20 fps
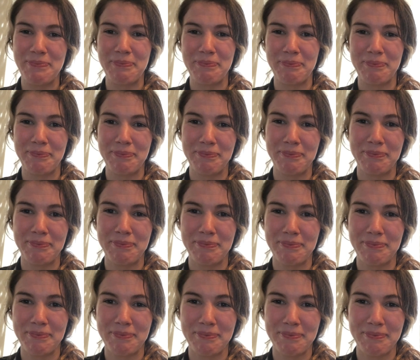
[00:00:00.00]

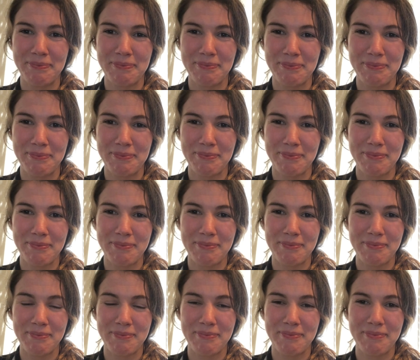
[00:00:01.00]

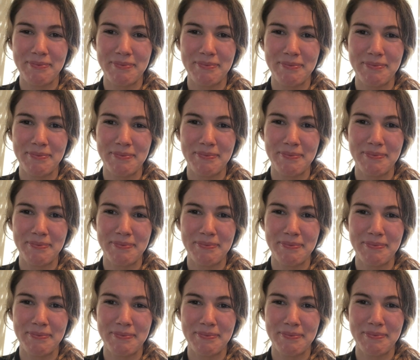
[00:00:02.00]

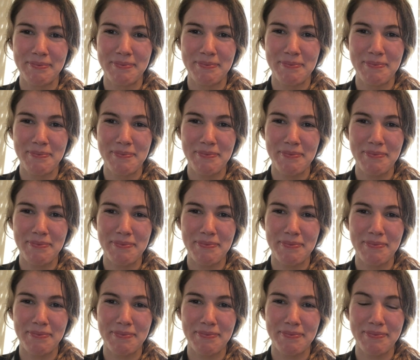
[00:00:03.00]

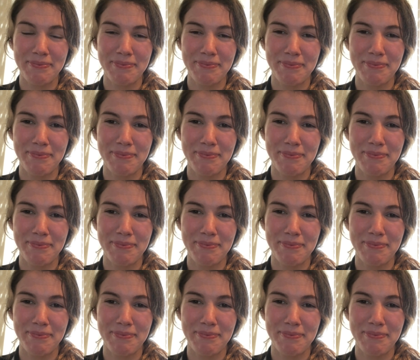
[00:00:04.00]
Nothing is said.